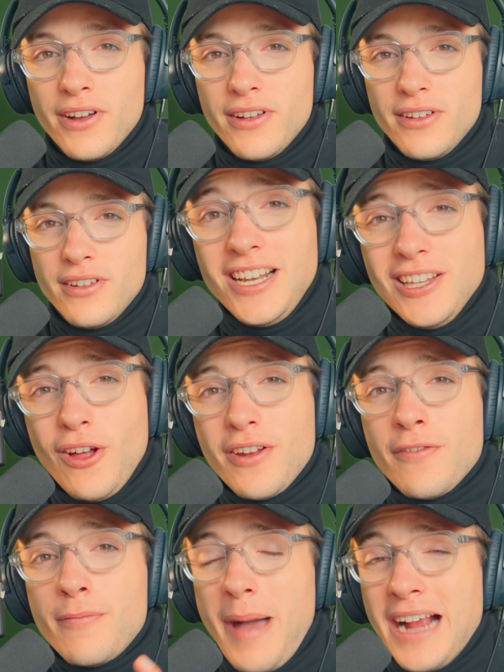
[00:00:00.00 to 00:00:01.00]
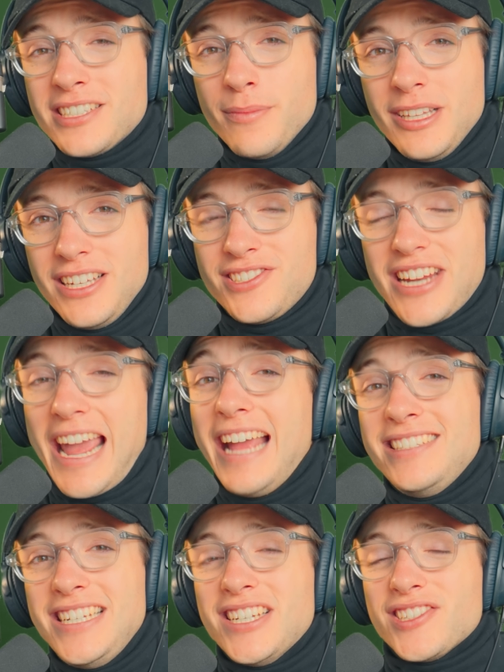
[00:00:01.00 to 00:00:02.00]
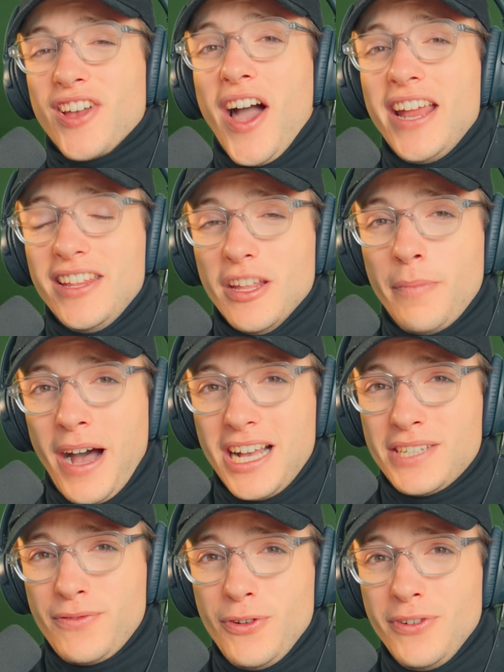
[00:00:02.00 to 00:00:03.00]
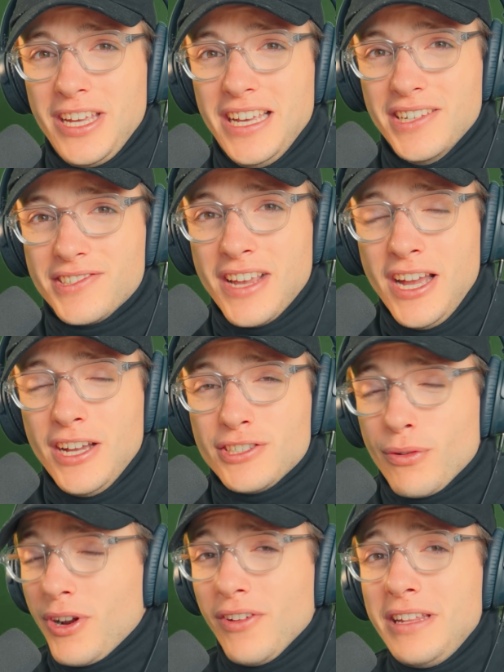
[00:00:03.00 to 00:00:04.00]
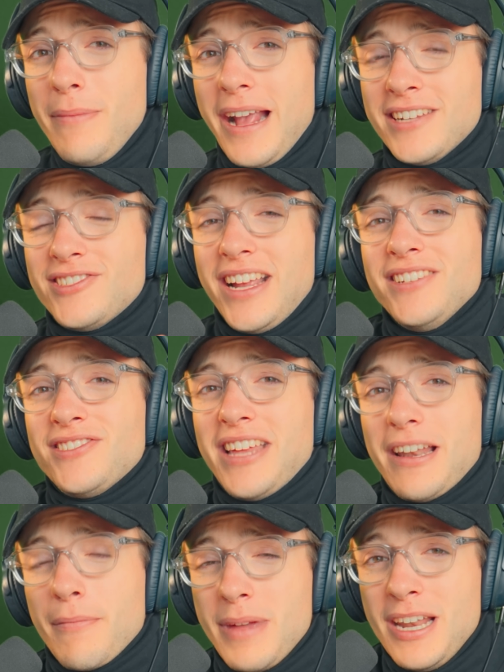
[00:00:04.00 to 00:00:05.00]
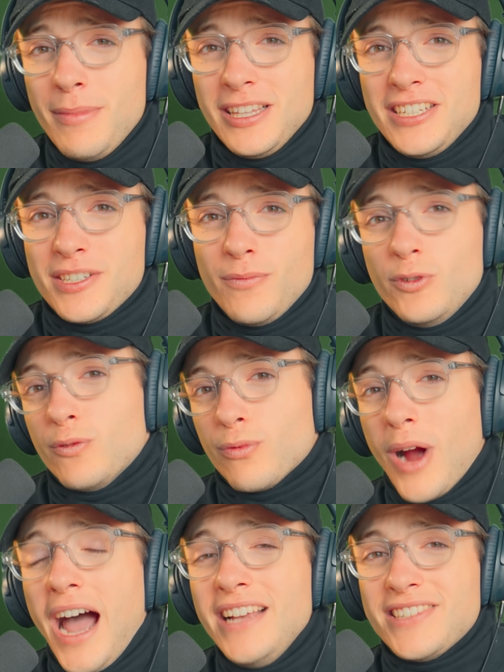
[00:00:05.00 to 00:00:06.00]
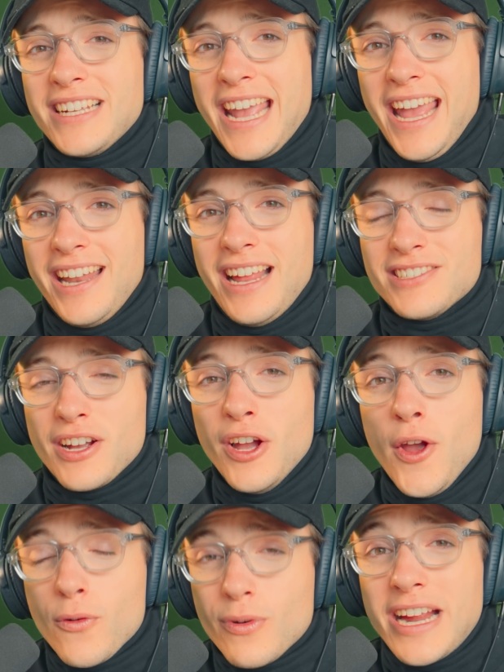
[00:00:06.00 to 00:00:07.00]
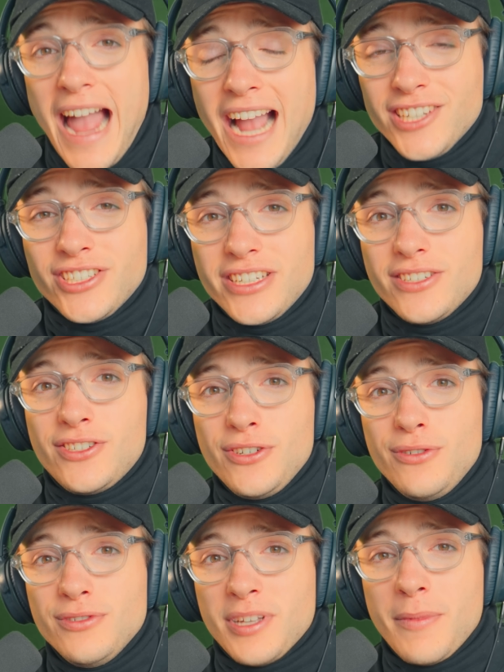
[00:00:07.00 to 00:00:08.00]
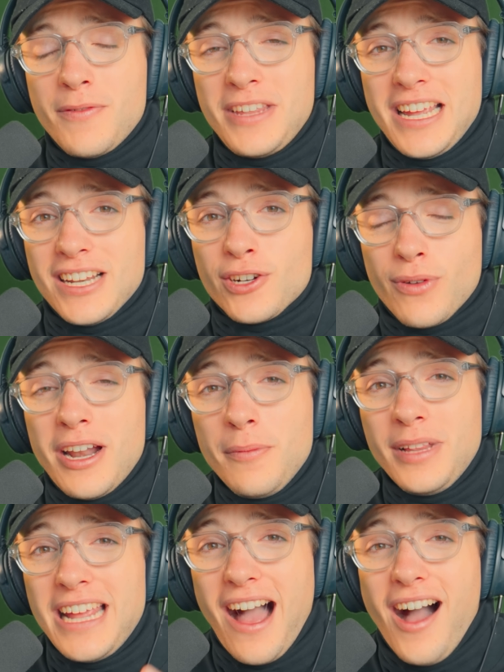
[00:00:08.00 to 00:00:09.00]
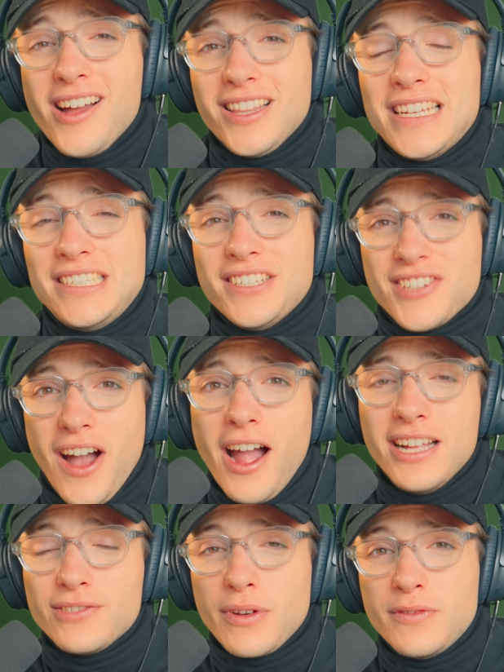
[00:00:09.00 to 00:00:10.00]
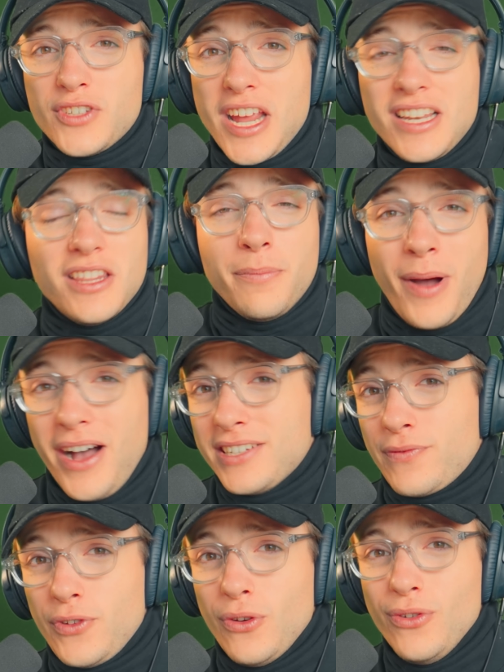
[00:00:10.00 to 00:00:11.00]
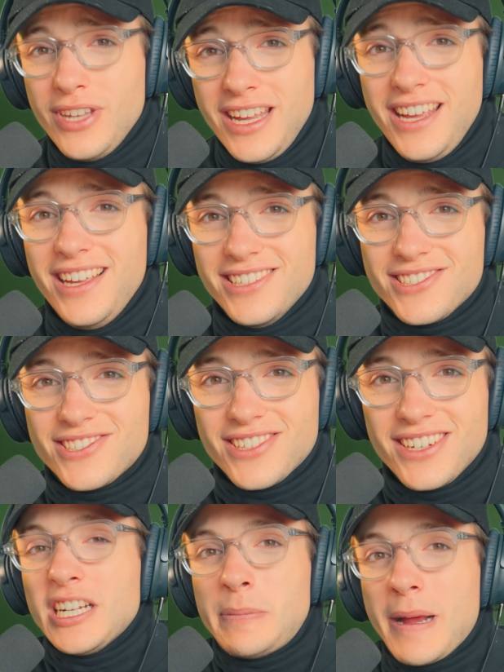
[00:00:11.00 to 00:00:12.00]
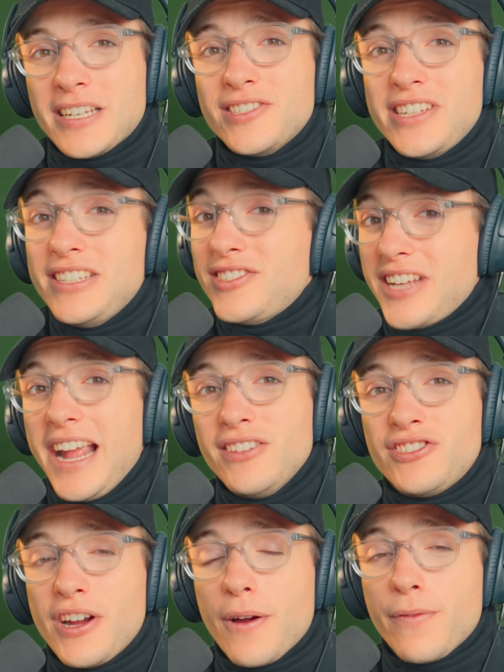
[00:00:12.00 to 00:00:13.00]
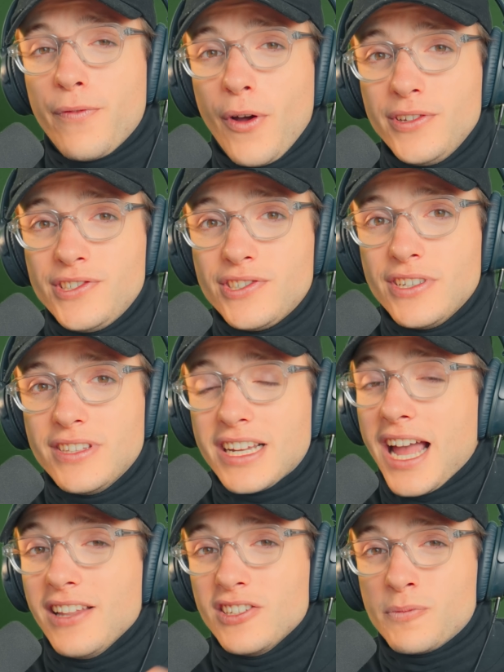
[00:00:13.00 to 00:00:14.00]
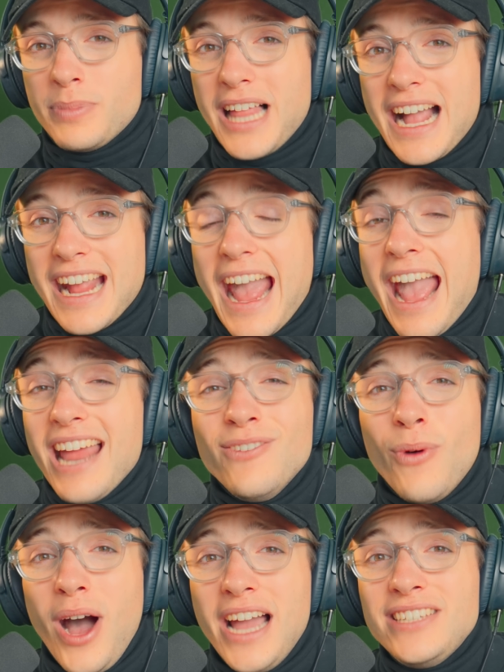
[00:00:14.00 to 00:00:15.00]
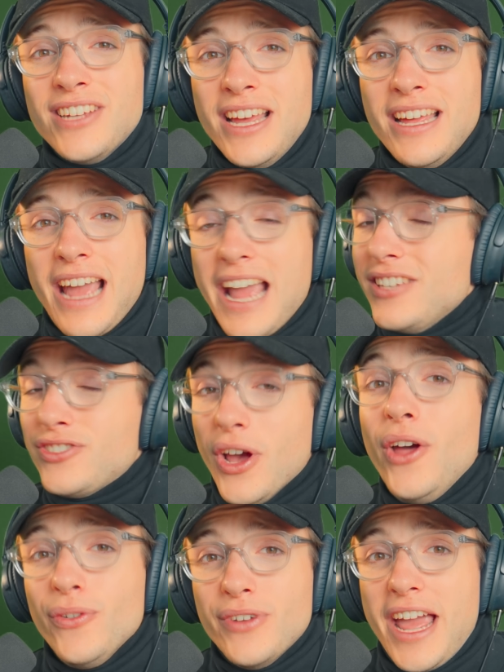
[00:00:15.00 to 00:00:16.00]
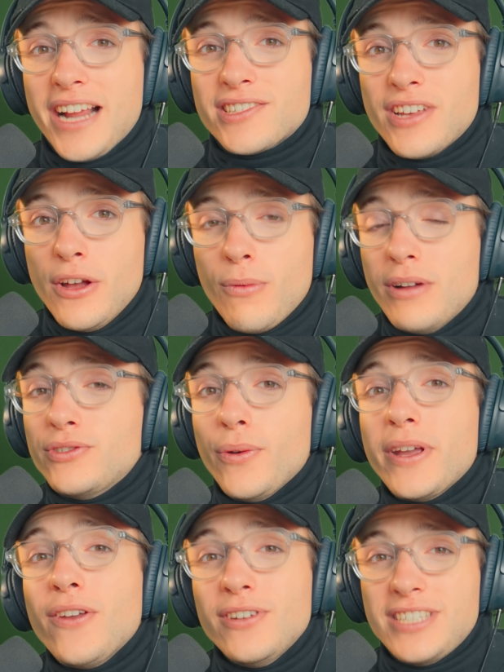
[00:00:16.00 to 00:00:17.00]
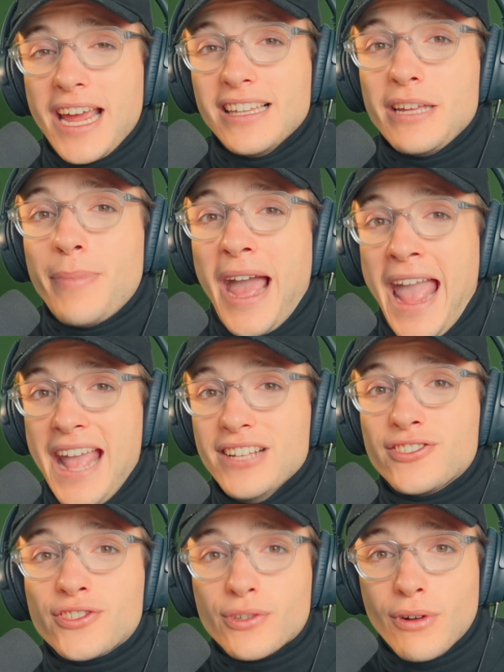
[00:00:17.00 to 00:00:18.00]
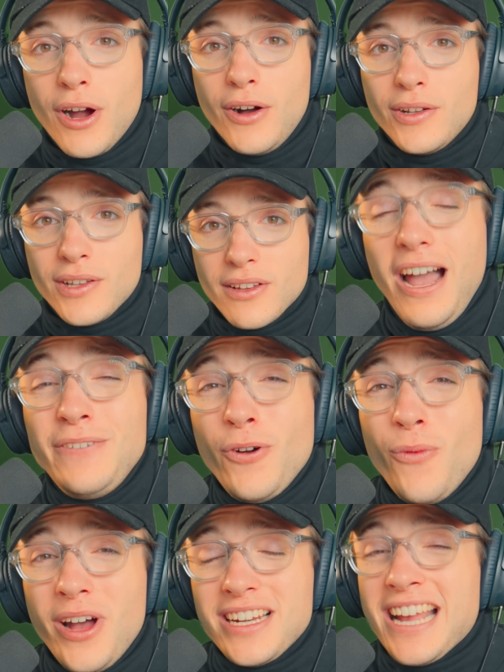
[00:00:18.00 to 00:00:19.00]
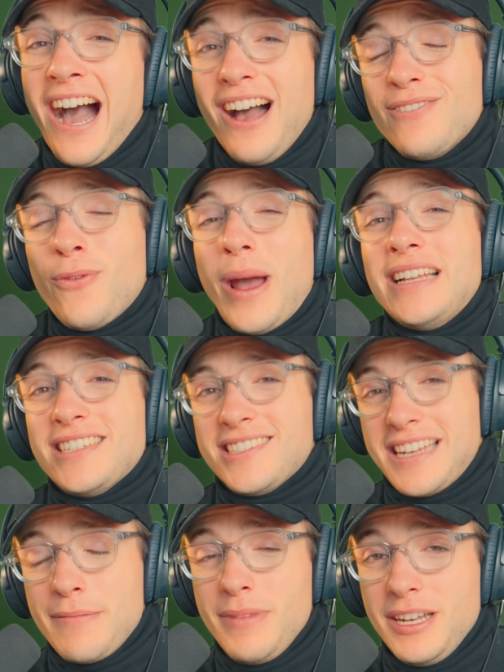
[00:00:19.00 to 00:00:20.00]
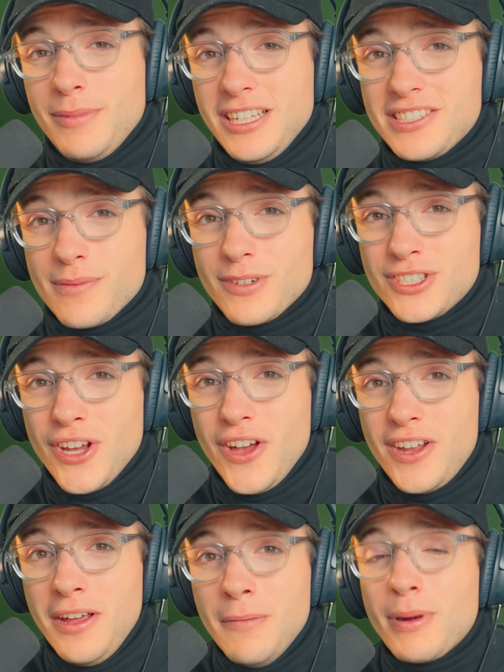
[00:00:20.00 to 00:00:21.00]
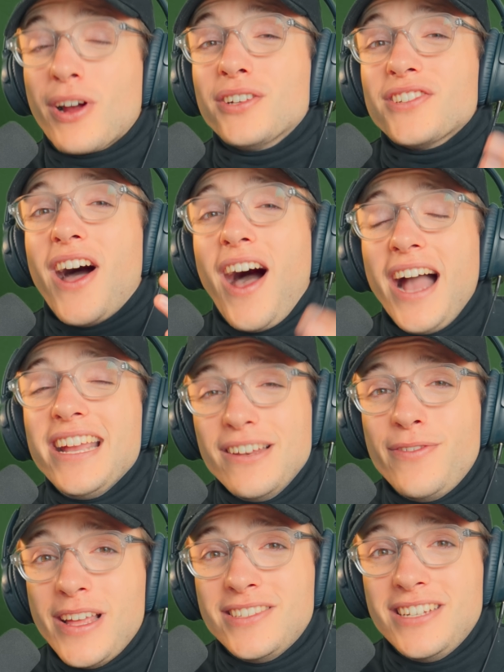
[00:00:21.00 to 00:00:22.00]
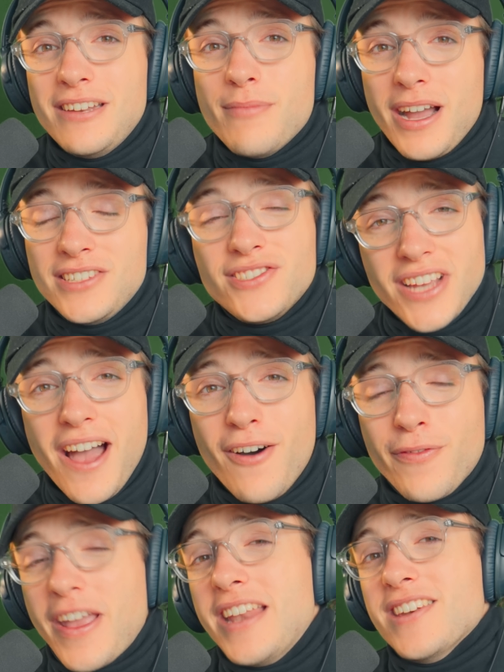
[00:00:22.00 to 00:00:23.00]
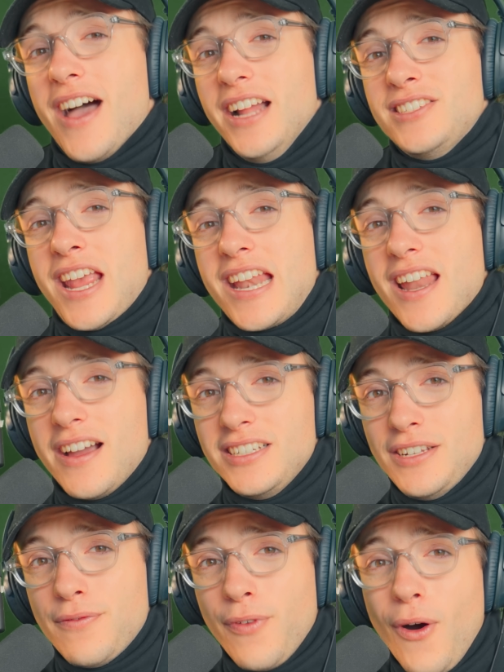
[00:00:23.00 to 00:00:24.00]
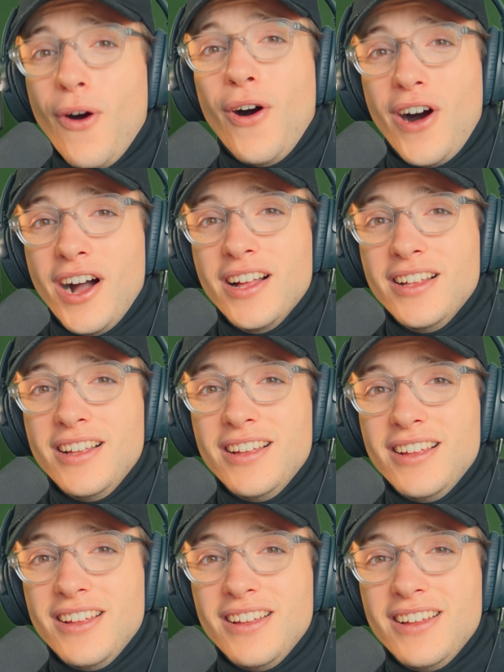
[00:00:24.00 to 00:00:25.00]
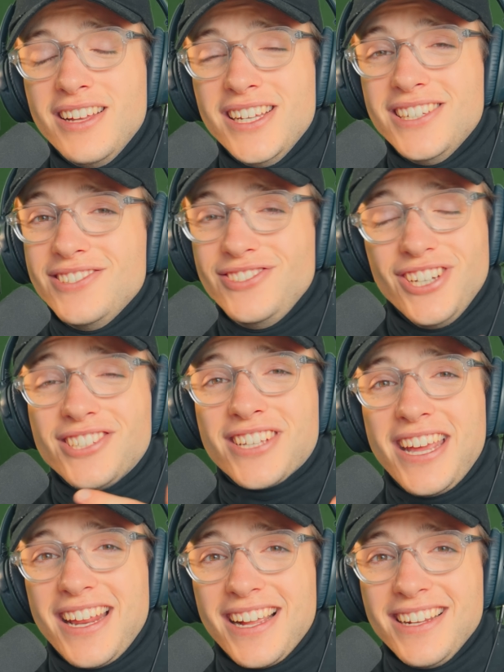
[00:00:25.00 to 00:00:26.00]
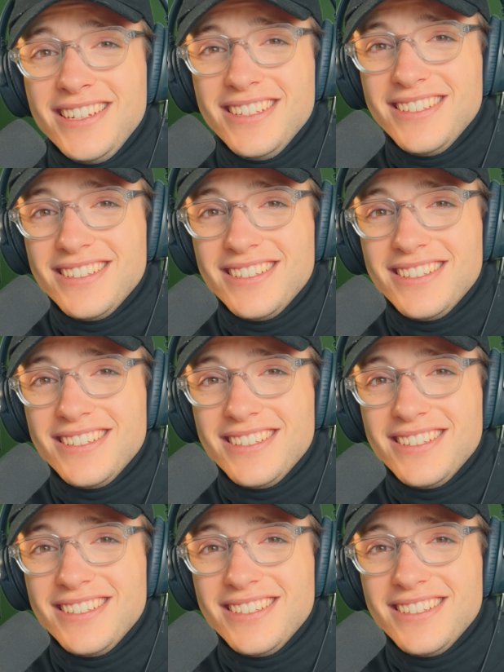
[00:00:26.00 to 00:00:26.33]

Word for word: We've seen a lot of maximalist anti-design in the past few years, so it only makes sense that minimalism would rise again as a reaction to some of the incredibly ugly designs we've seen in the past few years. You can expect to see sans serif fonts, the colors black and white, and turtlenecks while doing your daily Behance scroll. I, for one, can't wait to see minimalism return because I invented it myself in nineteen ninety-four. Just kidding.